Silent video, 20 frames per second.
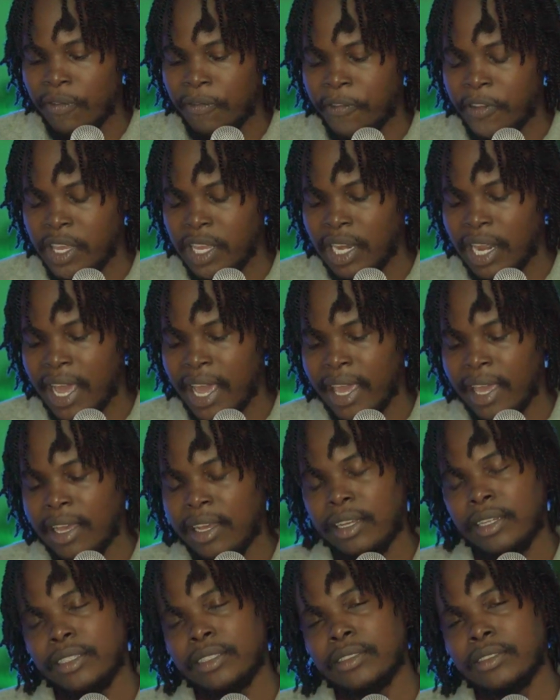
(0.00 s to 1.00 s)
feel like
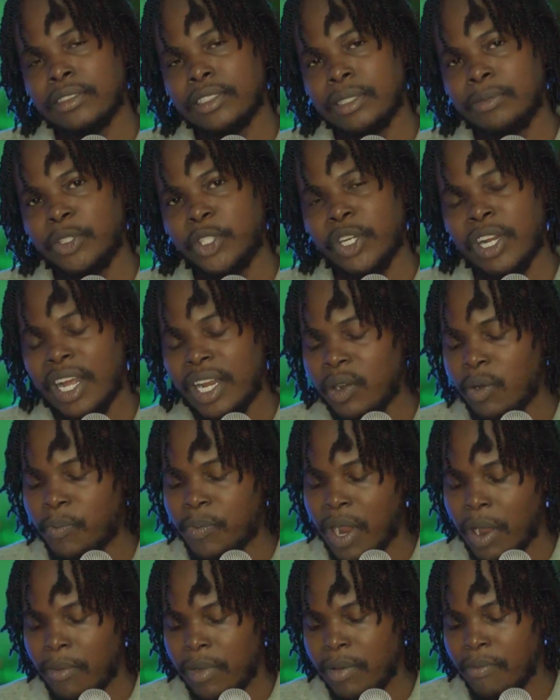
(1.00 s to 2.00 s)
him should handle
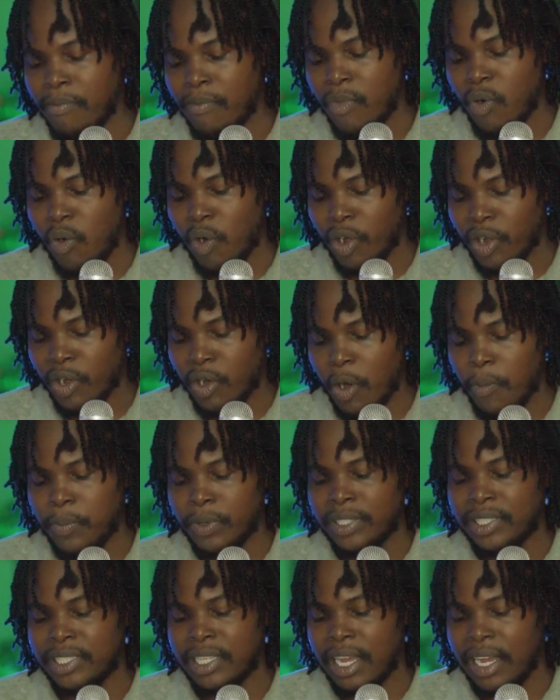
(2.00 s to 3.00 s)
probably more.
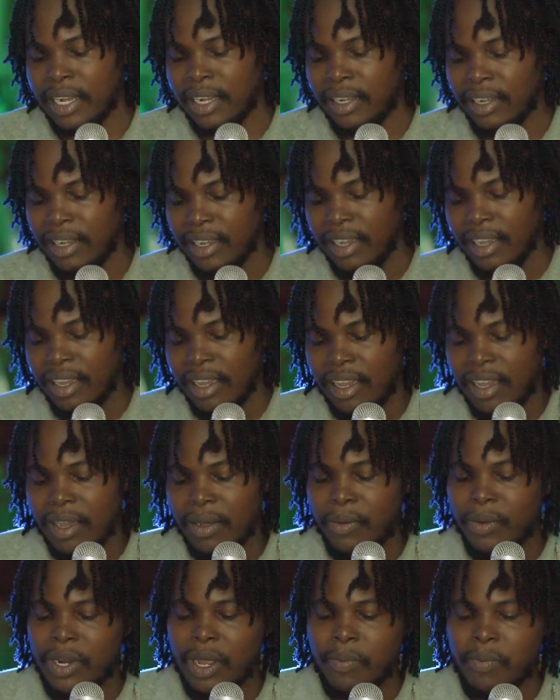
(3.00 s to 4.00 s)
Couple song
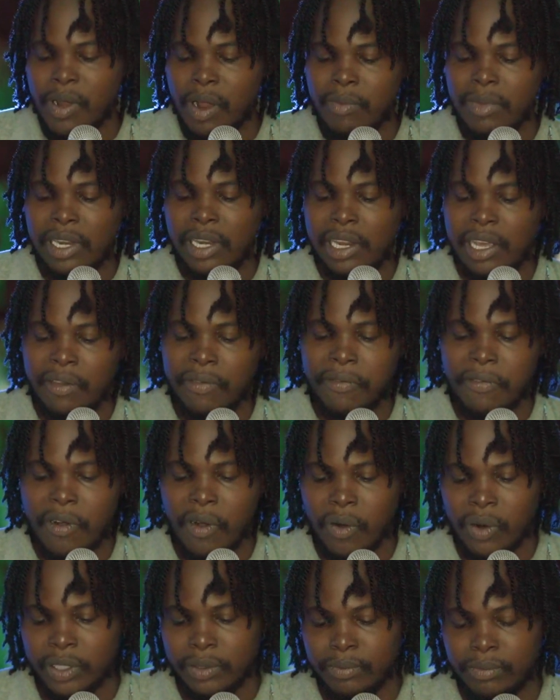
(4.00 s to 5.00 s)
would have probably left
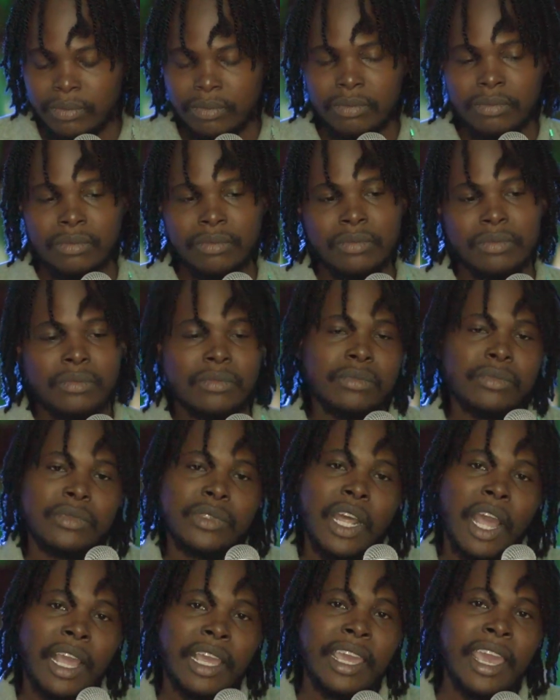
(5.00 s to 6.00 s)
out.
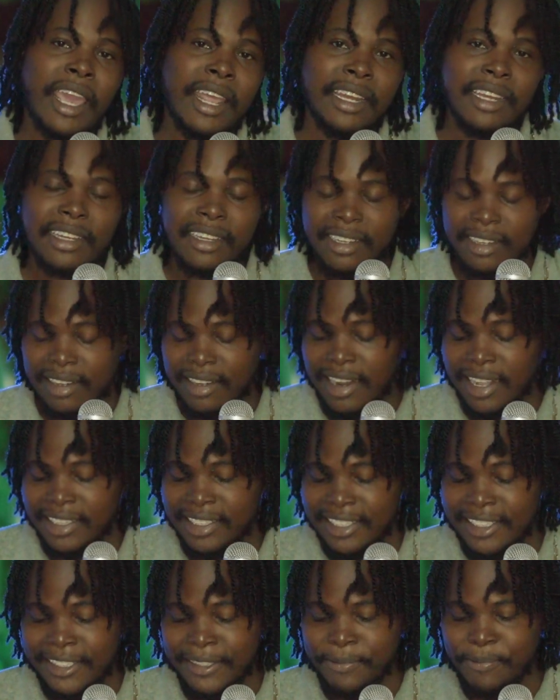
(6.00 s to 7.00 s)
Again, that
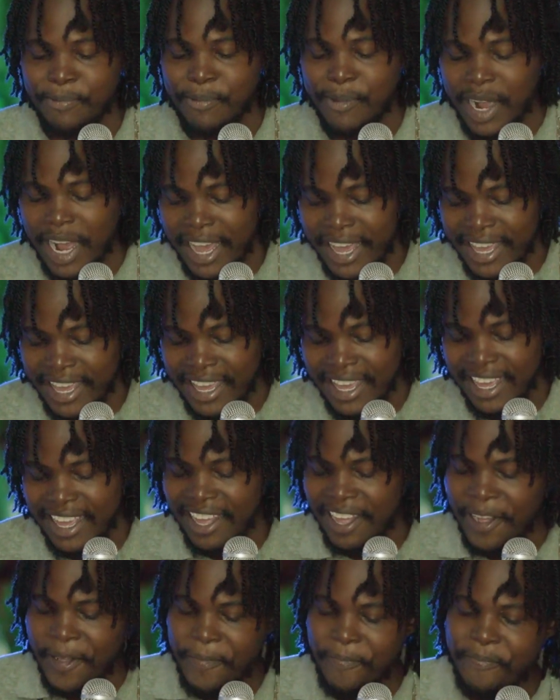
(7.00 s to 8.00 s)
is
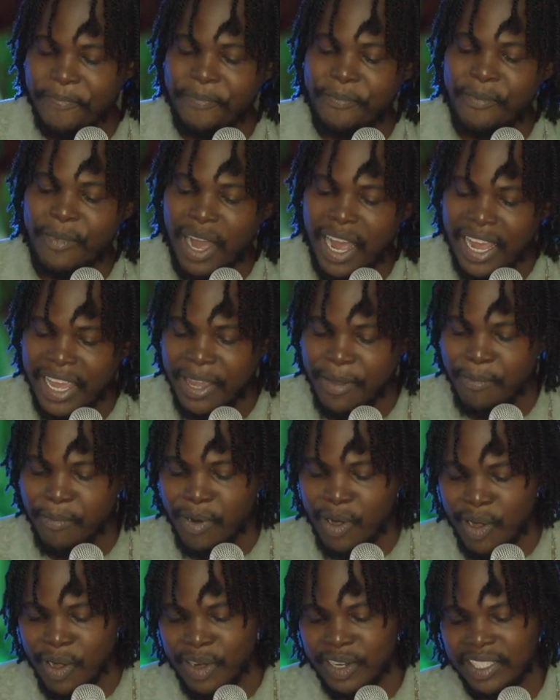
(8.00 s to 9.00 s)
my
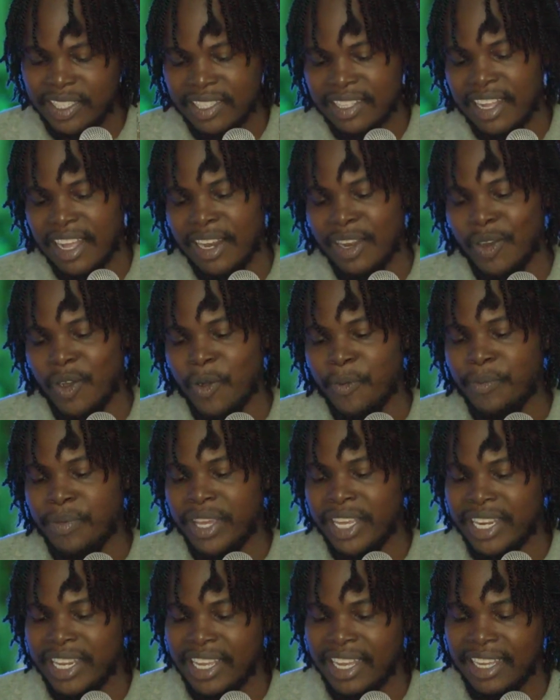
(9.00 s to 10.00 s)
personal
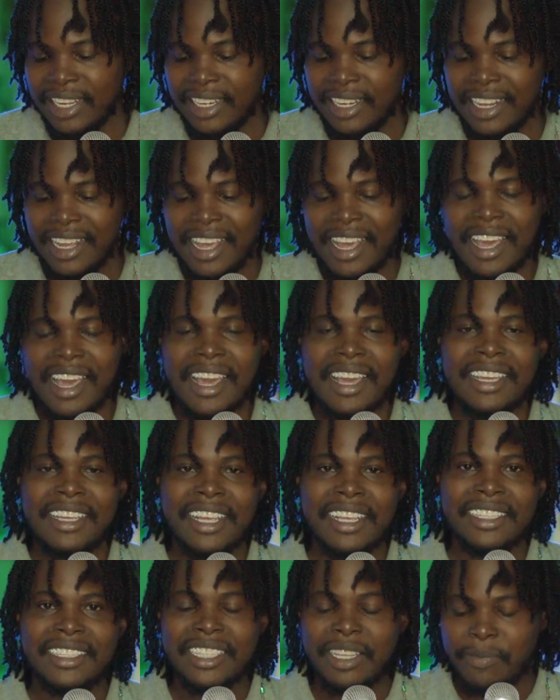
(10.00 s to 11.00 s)
opinion.
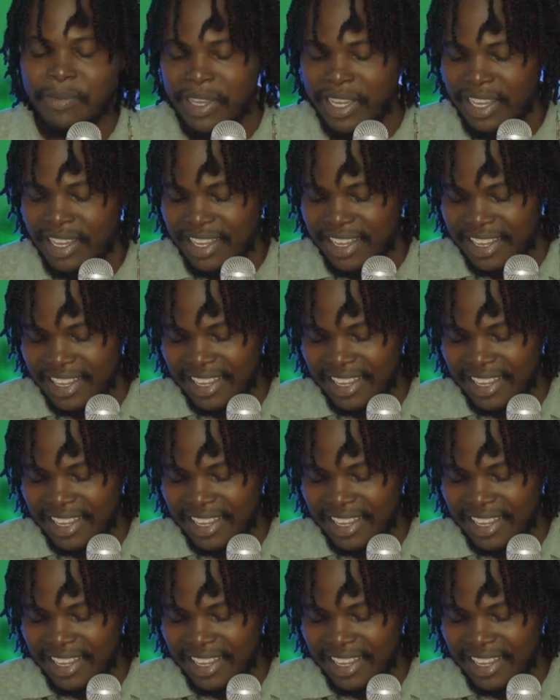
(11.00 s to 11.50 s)
You see me?